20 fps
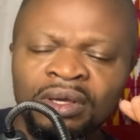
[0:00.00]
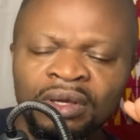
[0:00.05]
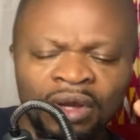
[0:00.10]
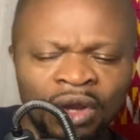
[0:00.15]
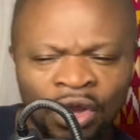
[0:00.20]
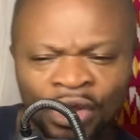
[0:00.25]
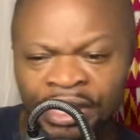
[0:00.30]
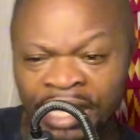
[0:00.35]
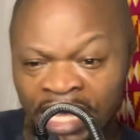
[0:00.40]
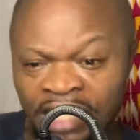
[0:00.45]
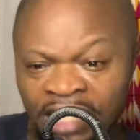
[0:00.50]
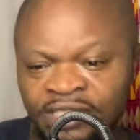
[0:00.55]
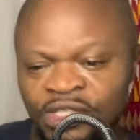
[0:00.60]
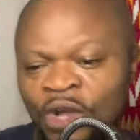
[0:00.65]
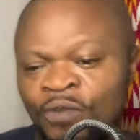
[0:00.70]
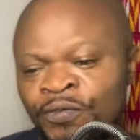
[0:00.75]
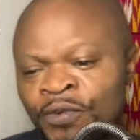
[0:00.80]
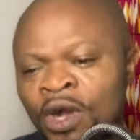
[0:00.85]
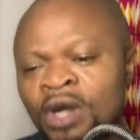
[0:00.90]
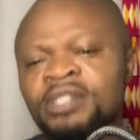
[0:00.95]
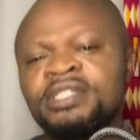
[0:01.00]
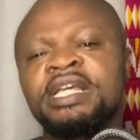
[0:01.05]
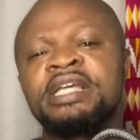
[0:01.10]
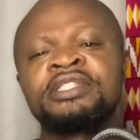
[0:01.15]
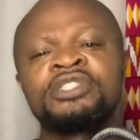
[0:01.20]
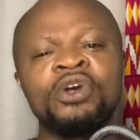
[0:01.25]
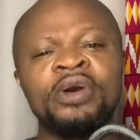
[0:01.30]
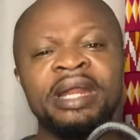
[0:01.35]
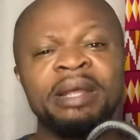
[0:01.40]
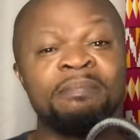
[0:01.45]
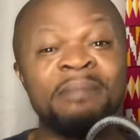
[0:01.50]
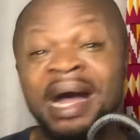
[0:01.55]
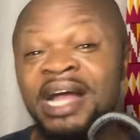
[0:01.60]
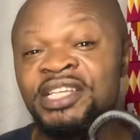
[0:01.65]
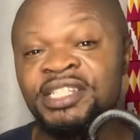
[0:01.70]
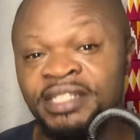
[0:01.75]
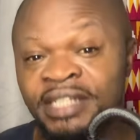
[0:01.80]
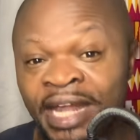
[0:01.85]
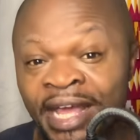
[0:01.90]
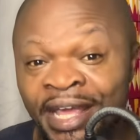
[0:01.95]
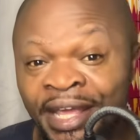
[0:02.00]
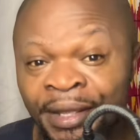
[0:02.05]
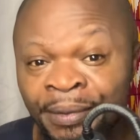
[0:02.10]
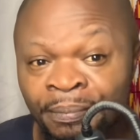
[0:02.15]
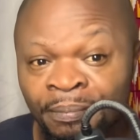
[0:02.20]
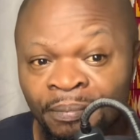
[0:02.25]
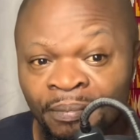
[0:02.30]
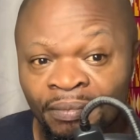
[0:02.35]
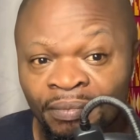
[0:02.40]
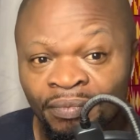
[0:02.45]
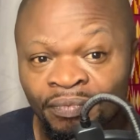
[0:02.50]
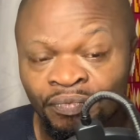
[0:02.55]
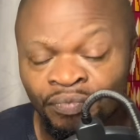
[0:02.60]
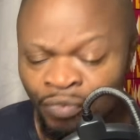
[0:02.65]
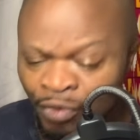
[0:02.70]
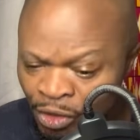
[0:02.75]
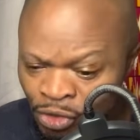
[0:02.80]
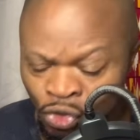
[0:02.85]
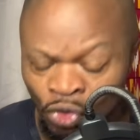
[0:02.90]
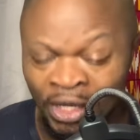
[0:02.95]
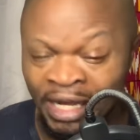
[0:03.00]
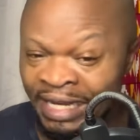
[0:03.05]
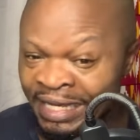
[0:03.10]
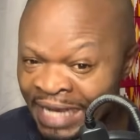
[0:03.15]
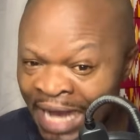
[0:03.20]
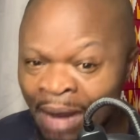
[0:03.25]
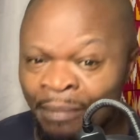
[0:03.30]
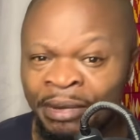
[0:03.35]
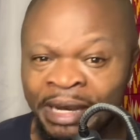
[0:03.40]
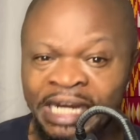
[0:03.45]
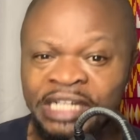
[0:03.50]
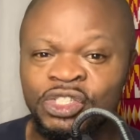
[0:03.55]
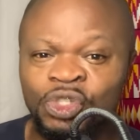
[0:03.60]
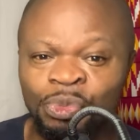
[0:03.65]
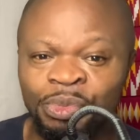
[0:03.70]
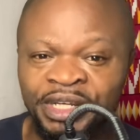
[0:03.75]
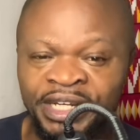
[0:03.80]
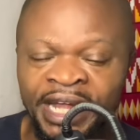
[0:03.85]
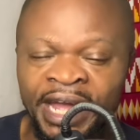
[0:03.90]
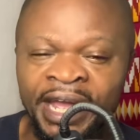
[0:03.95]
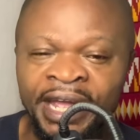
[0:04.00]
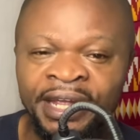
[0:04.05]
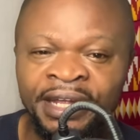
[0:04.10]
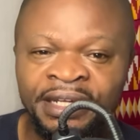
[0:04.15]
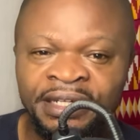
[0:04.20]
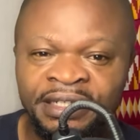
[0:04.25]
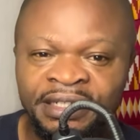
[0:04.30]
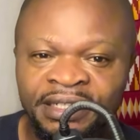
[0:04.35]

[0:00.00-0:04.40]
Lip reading: Oh yes, of course, it's on a match day, so the cameras will be there.